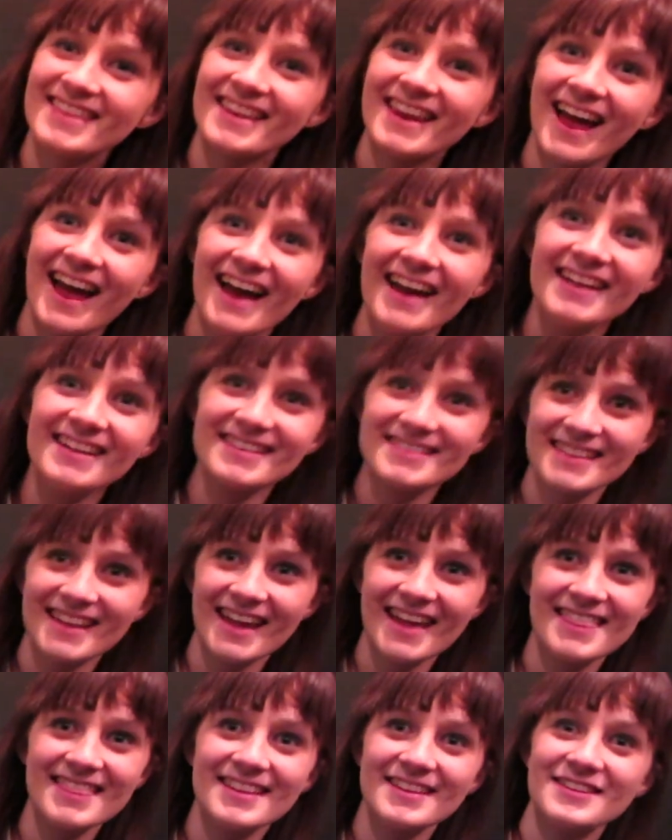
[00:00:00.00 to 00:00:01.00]
then I say,
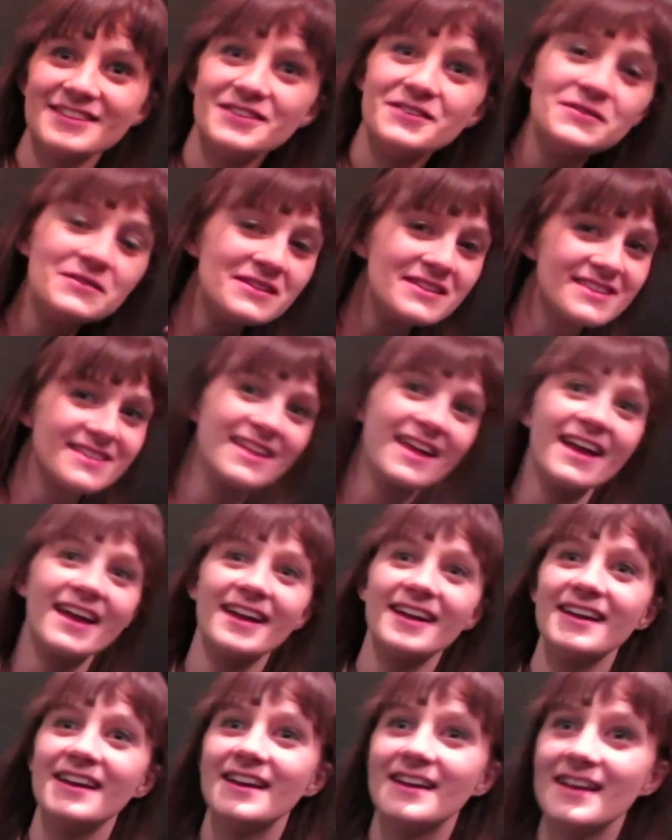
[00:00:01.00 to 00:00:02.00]
and then you would
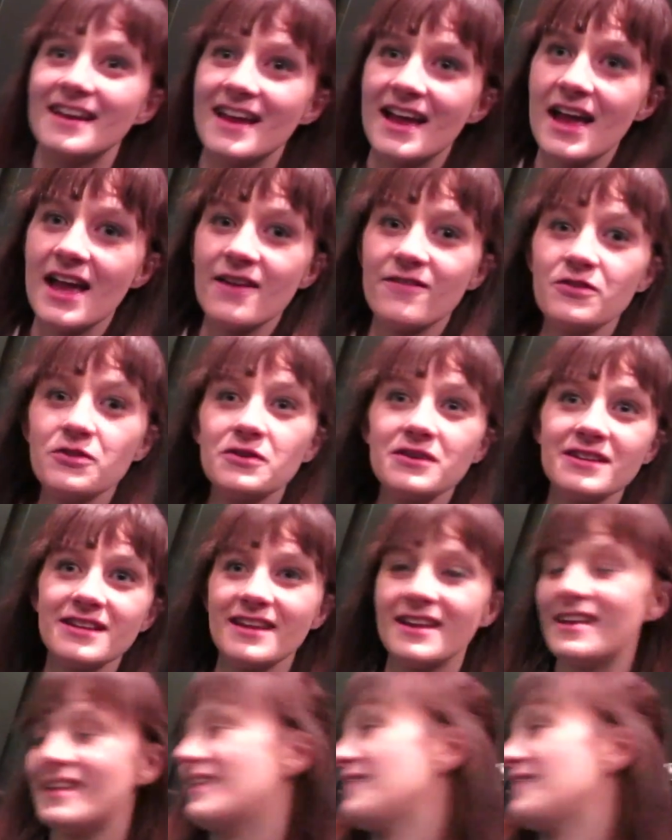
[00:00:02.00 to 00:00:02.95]
say, if you can,